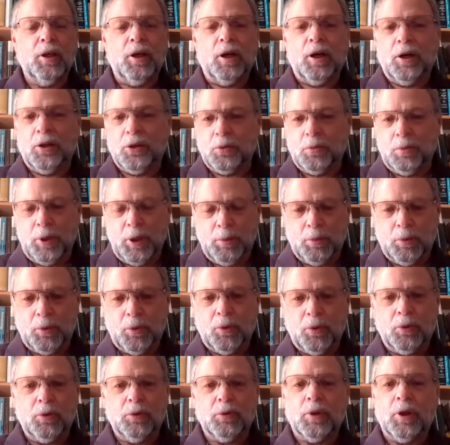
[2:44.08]
Other
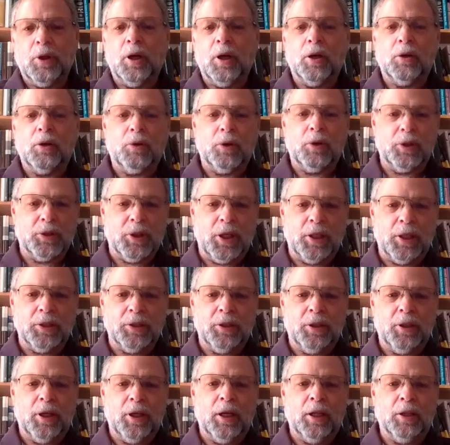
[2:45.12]
people criticized
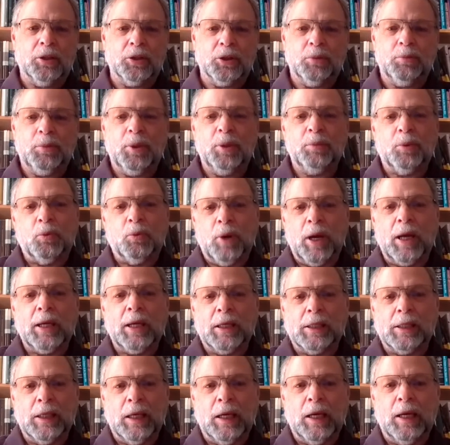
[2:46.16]
the analogy. People
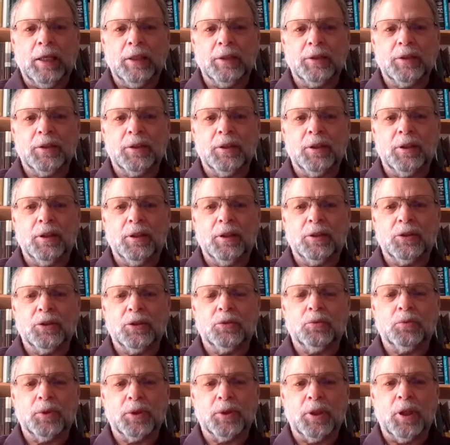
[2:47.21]
recognized that it
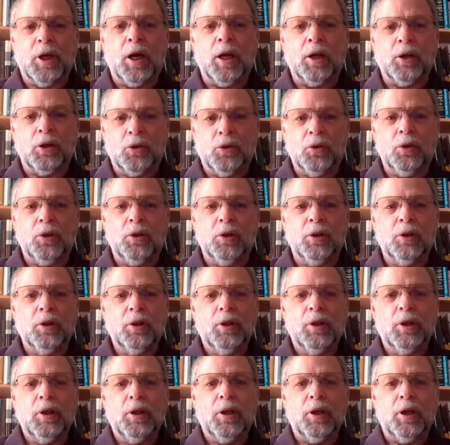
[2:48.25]
just was not a good
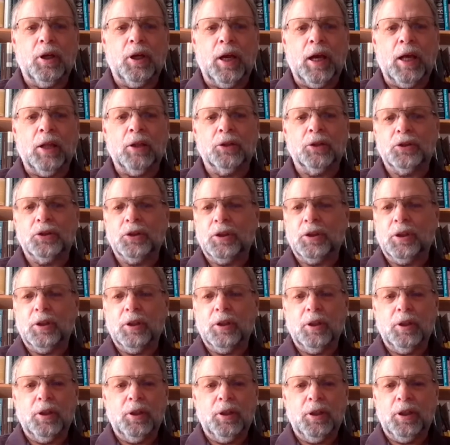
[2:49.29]

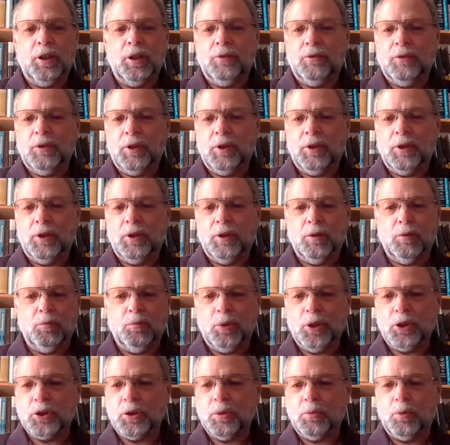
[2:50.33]
analogy. Even
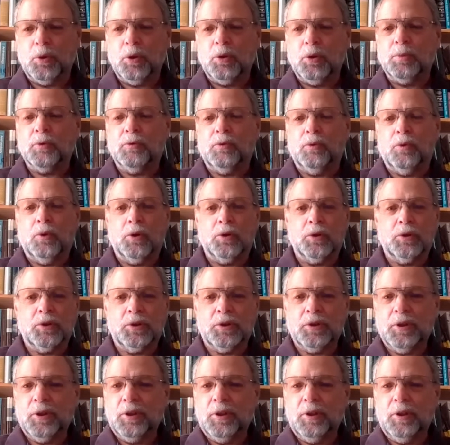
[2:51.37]
Bishop Wilberforce,
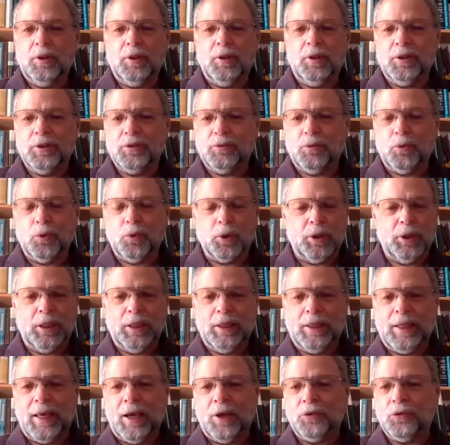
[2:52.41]
in his
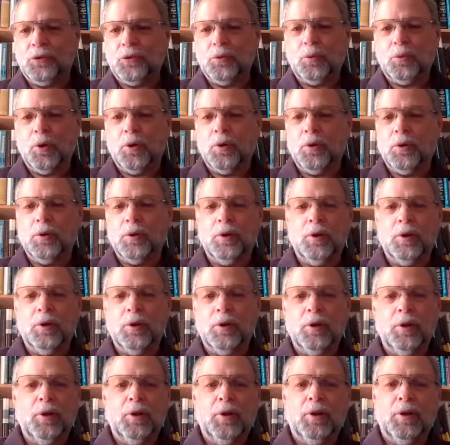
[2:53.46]
14,000-word
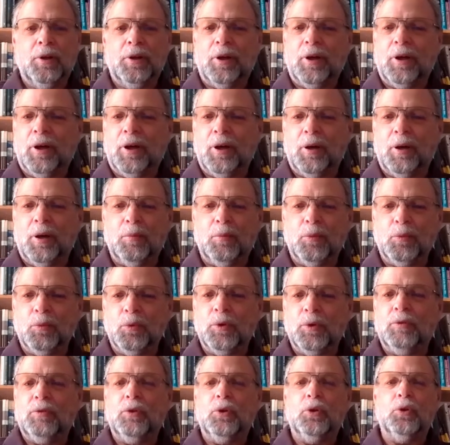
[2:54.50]

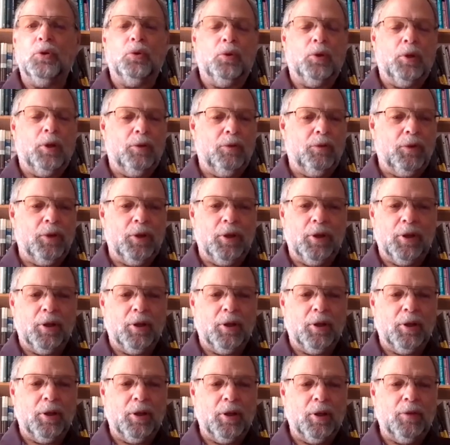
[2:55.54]
review of
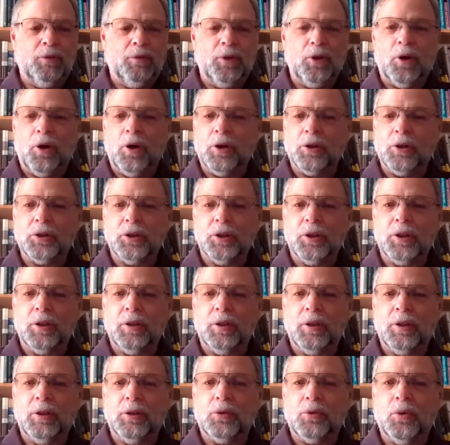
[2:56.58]
the Origin
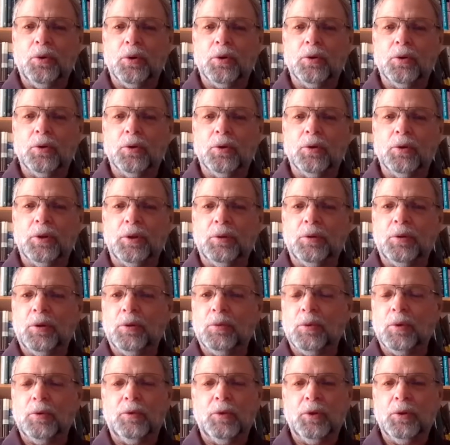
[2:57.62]
in the Quarterly
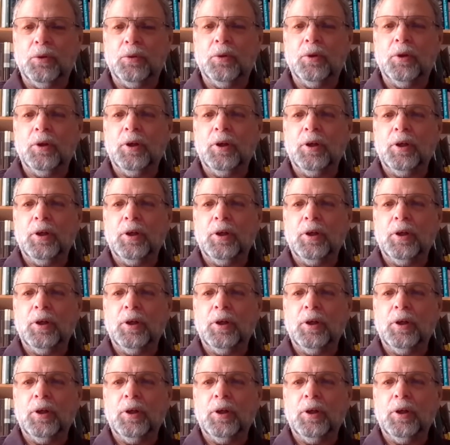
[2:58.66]
Review,